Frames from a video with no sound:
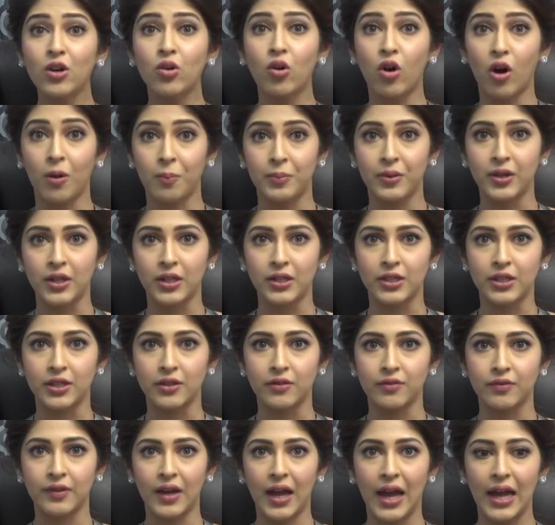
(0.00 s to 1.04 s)

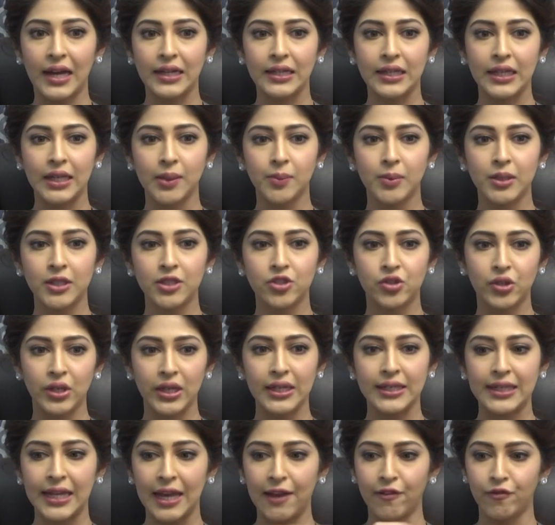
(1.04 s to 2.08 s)
cooperative, and he will
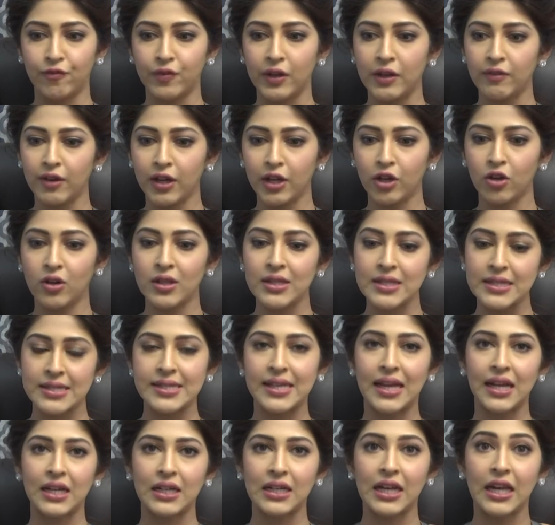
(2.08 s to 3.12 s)
treat everyone on
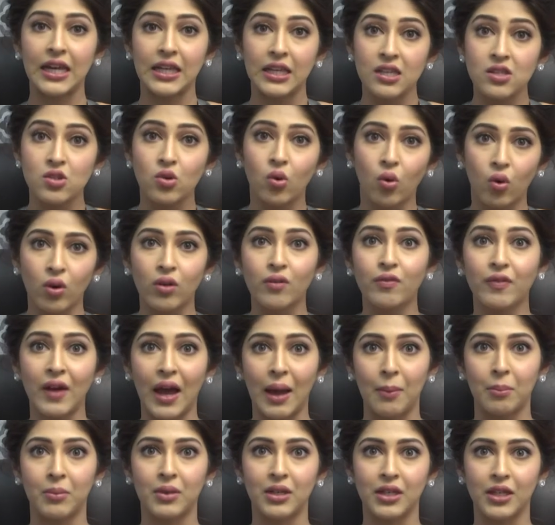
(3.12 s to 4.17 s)
set like his own
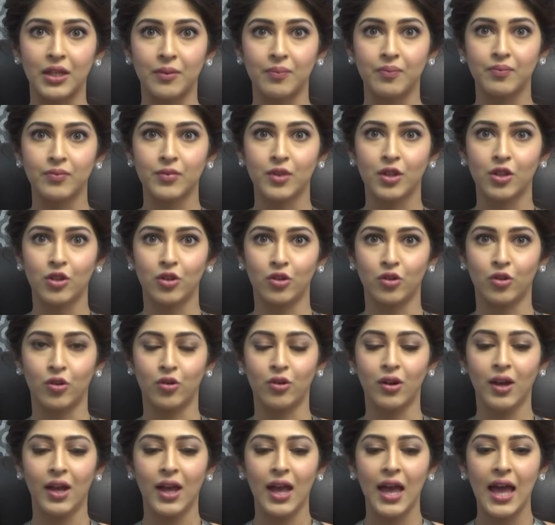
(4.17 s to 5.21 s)
family, you
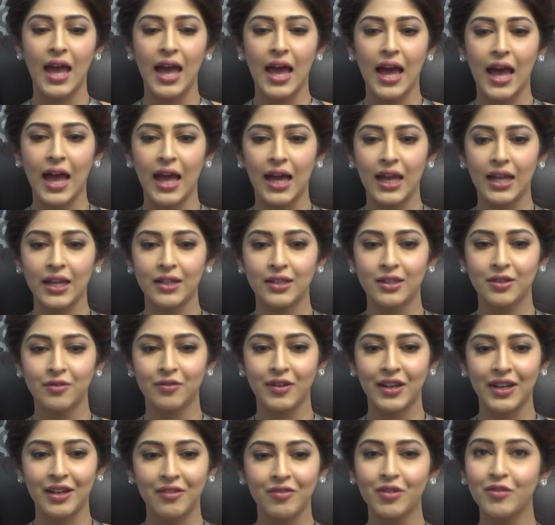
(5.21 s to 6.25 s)
know. And
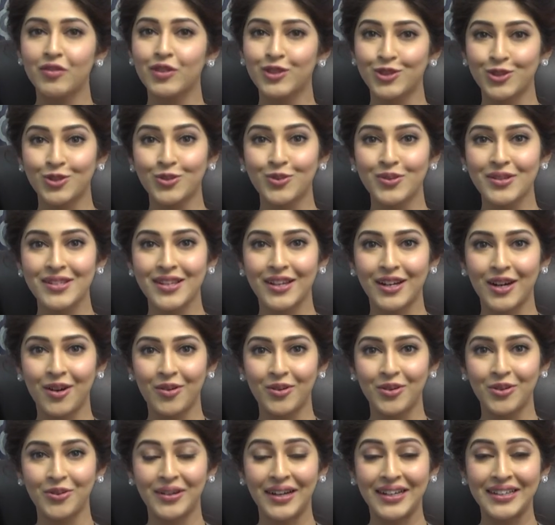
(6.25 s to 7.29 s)
whenever Vishnu is
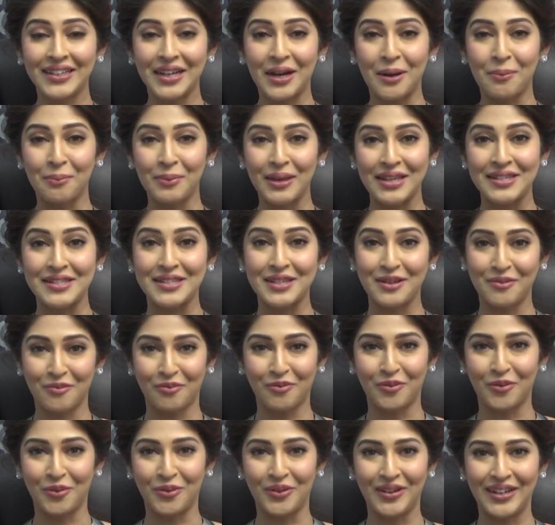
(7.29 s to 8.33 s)
around, you get amazing
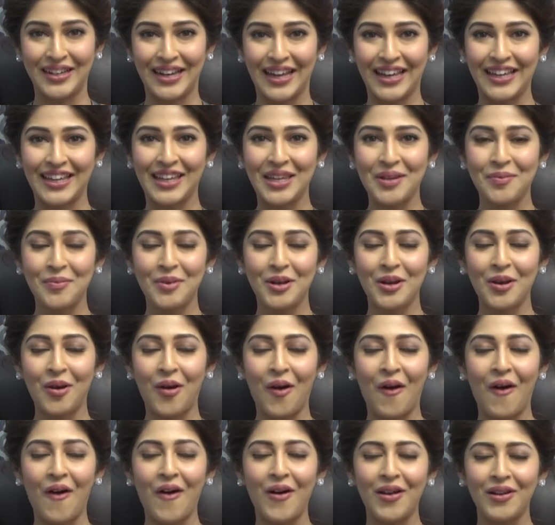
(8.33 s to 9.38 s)
food. Like, he will
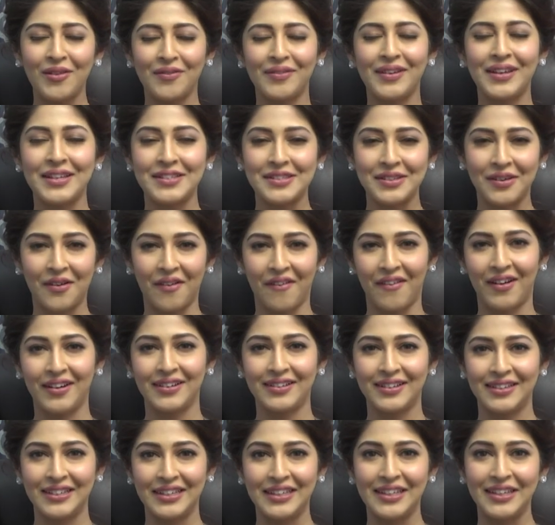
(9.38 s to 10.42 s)
always
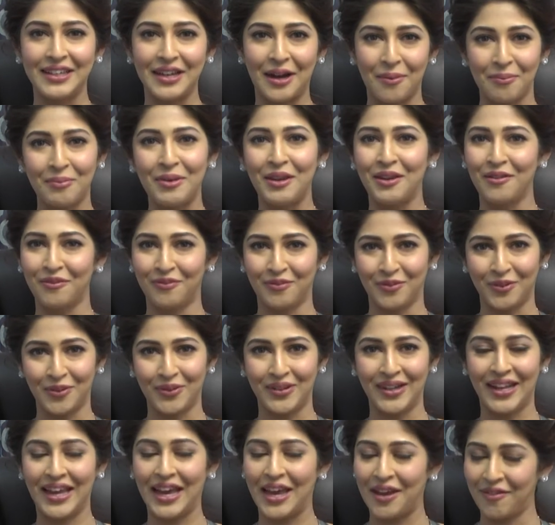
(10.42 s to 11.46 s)
order yummy
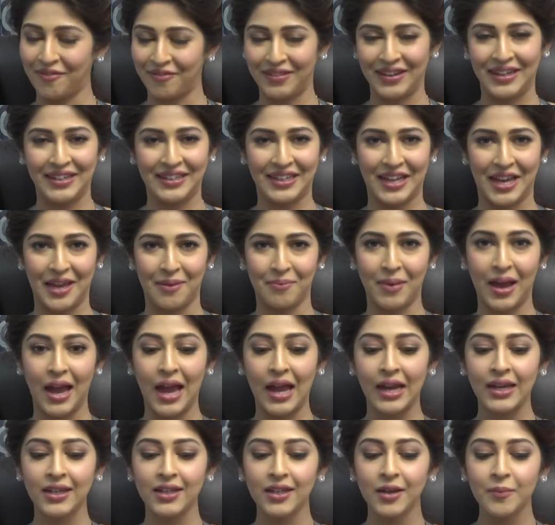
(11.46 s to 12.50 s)
food every time.
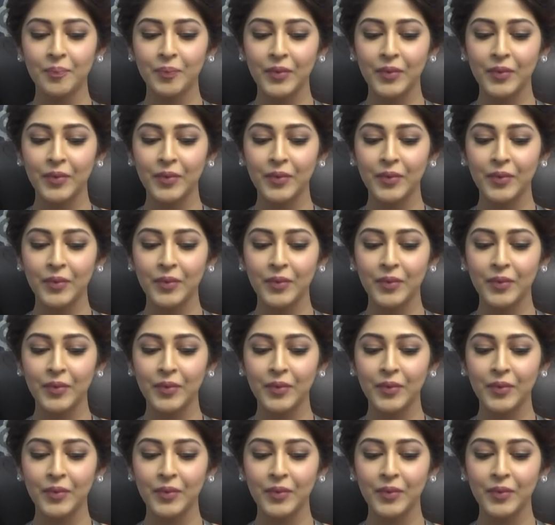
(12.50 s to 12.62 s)
And